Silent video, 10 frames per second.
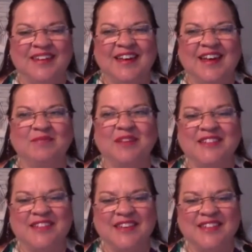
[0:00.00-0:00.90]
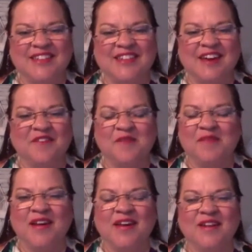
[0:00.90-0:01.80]
God blessings,
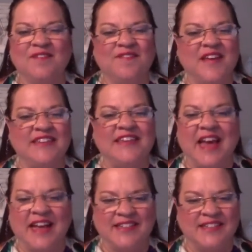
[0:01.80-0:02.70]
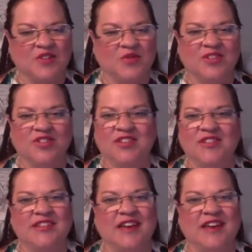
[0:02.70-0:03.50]
everybody. Fantastic questions. I